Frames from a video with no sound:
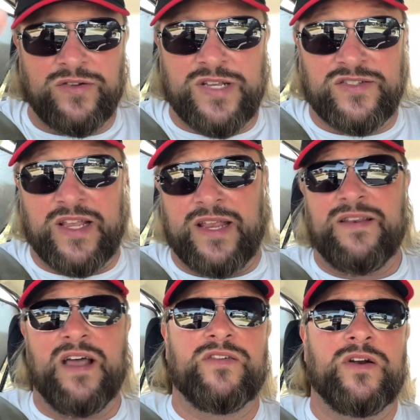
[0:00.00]
artistic
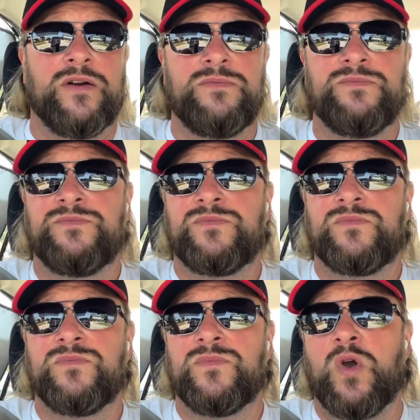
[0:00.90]
endeavor
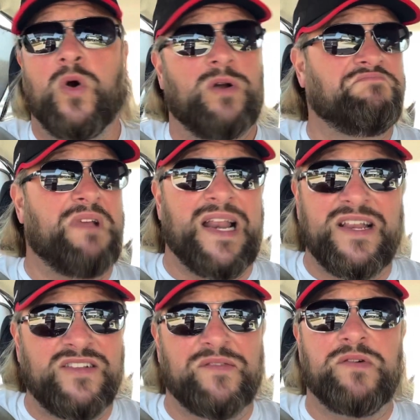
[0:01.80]
or
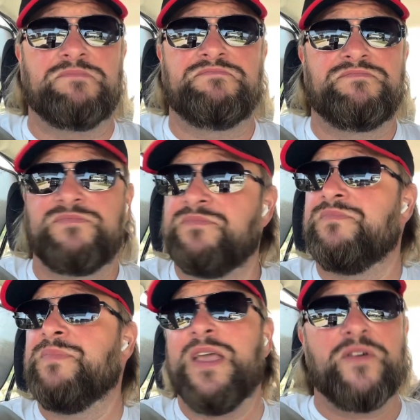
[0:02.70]
any endeavor,
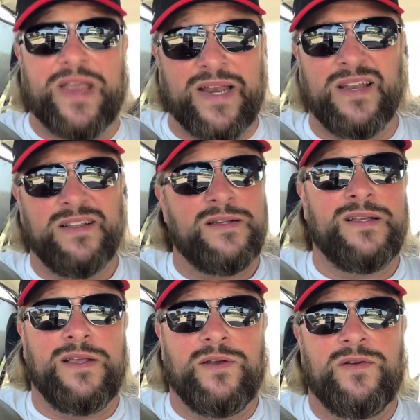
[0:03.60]
period.
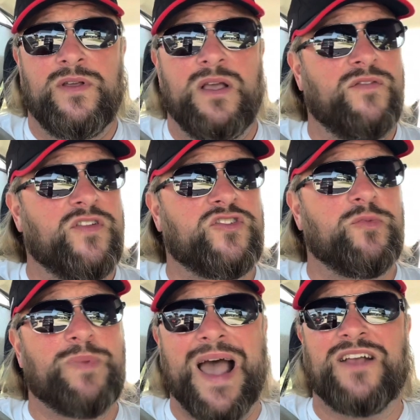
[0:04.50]
If it's
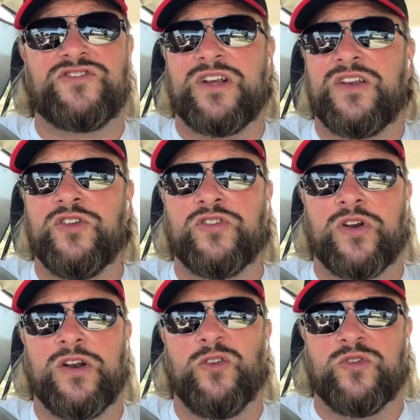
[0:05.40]
your passion and you
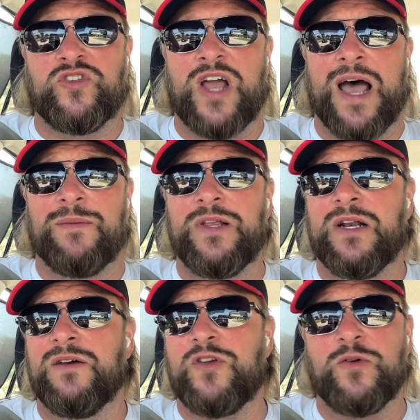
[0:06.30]
turn it into a job,
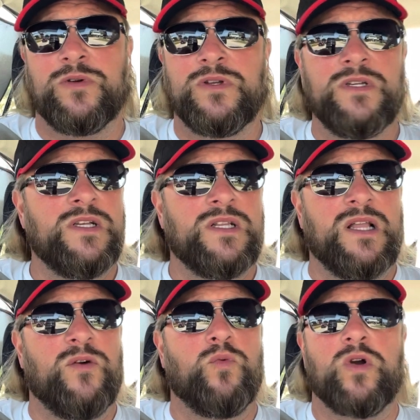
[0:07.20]
if you
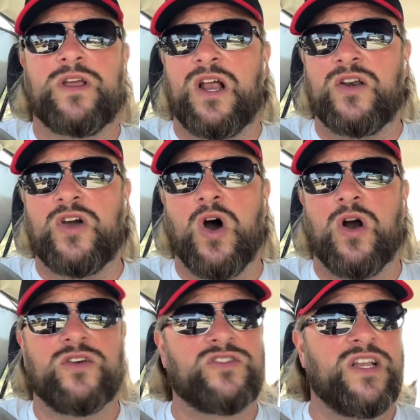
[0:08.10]
love working on
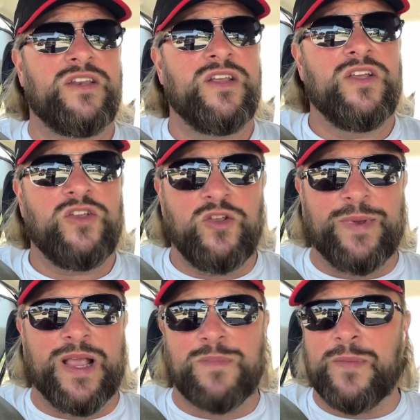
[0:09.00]
cars, then you
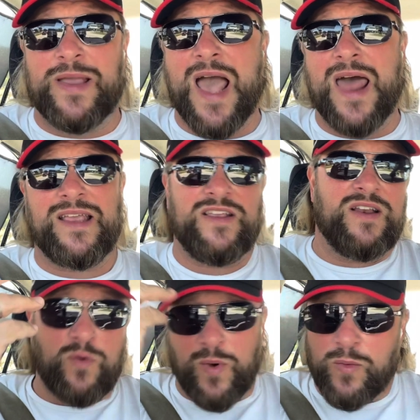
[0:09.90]
become a mechanic. You
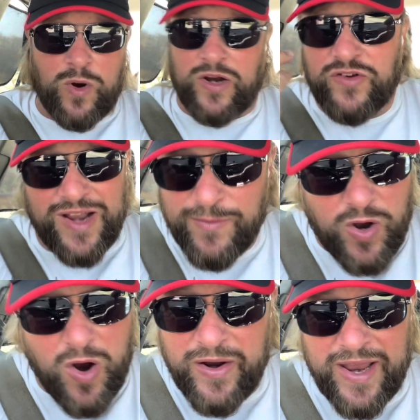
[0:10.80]
never want to work on your damn
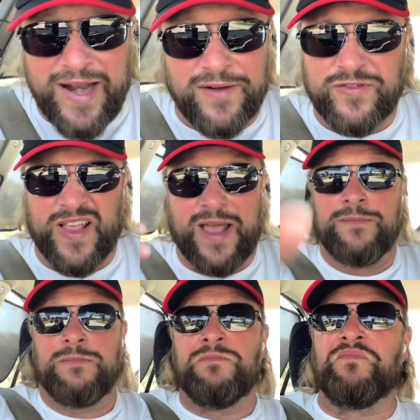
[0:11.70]
car again after that.
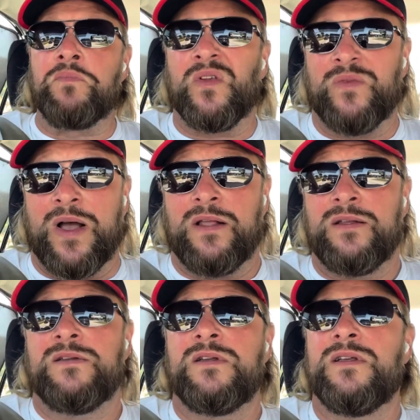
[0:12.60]
Well,
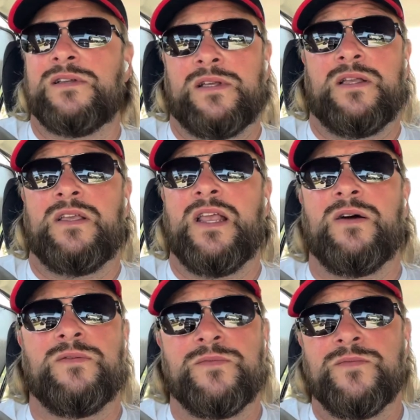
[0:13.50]
you know,